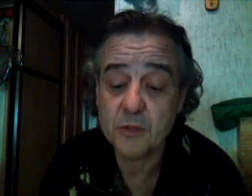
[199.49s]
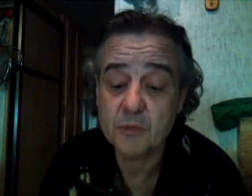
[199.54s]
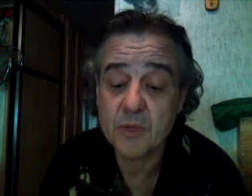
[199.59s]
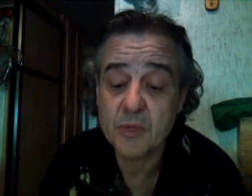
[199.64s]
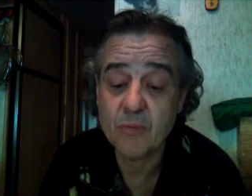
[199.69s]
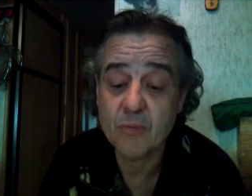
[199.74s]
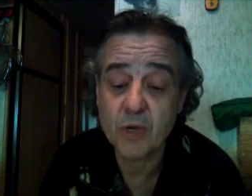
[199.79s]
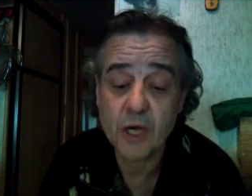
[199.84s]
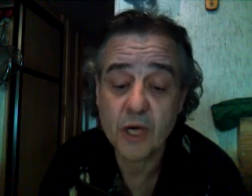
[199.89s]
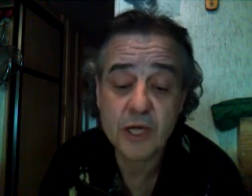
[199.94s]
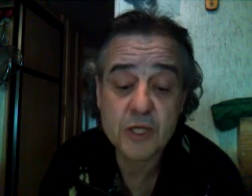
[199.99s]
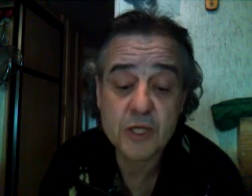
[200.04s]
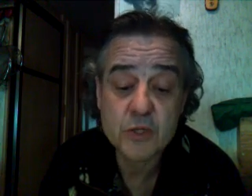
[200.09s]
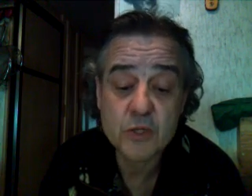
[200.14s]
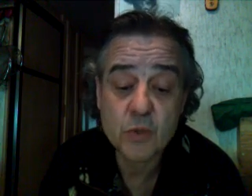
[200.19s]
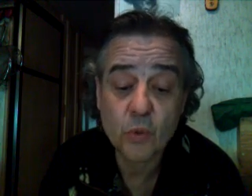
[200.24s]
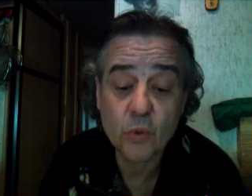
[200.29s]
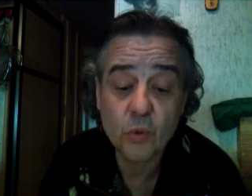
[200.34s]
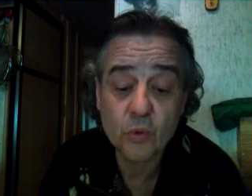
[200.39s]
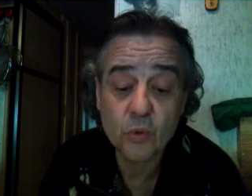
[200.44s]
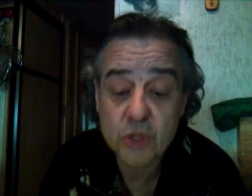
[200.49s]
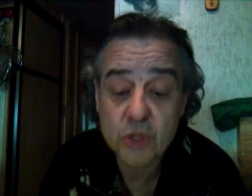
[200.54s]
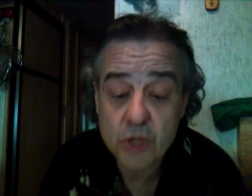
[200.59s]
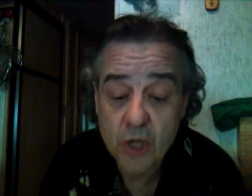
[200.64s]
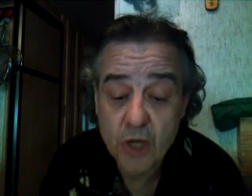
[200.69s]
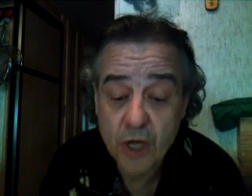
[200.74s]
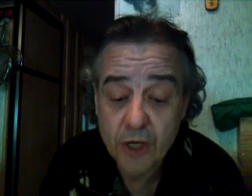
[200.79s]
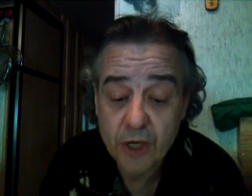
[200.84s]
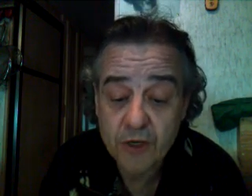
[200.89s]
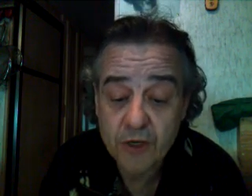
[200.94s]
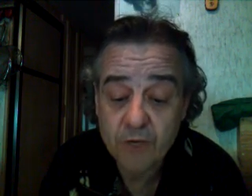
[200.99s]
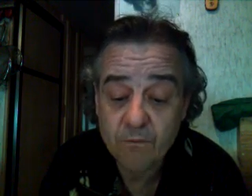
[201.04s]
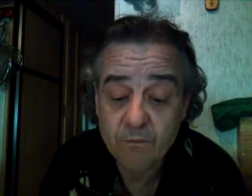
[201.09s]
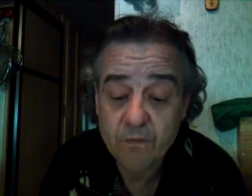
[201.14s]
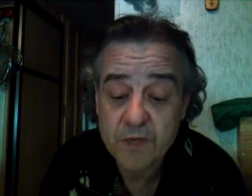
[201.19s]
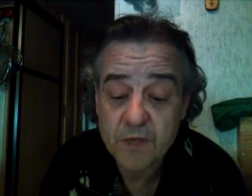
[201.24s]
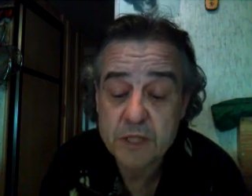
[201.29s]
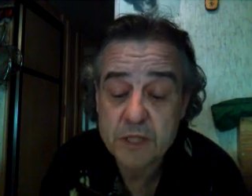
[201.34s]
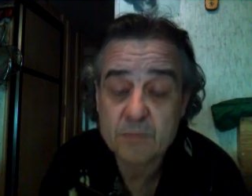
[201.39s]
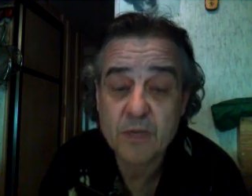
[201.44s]
to be bought, sold, slaughtered, and
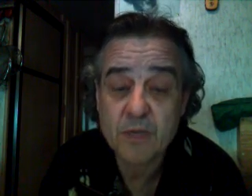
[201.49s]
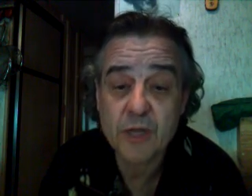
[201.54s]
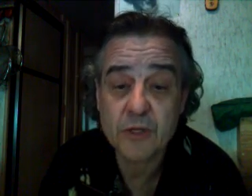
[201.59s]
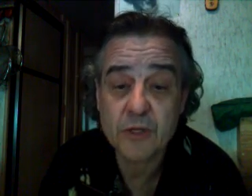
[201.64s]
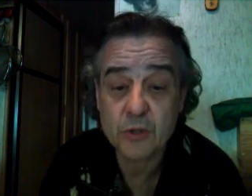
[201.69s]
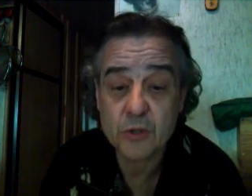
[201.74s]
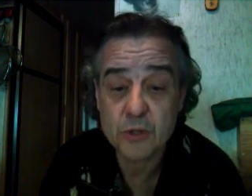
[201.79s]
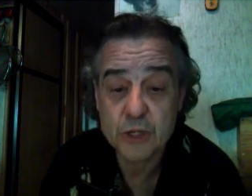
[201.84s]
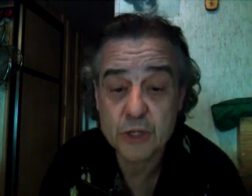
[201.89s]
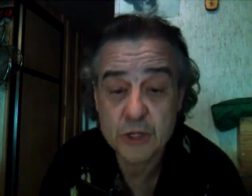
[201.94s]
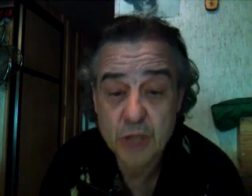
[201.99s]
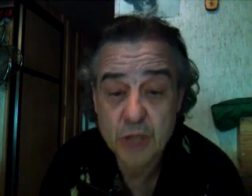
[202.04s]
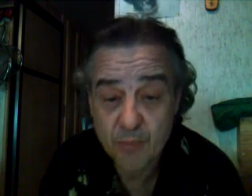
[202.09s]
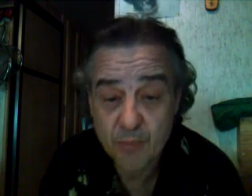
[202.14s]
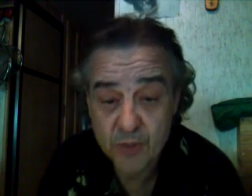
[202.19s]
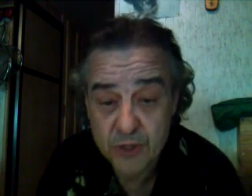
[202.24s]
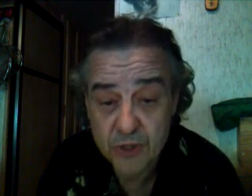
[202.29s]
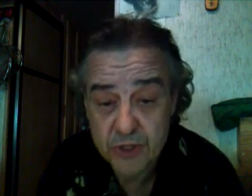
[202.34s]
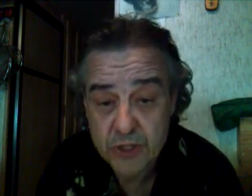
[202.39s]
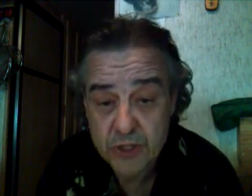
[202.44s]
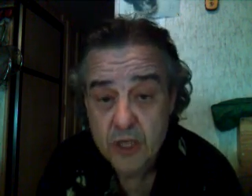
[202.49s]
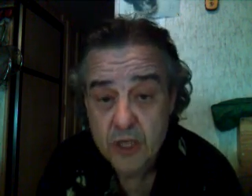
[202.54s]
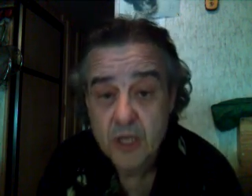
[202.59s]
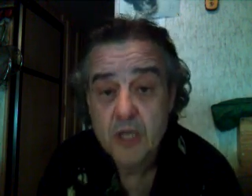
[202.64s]
fleeced by their good shepherds.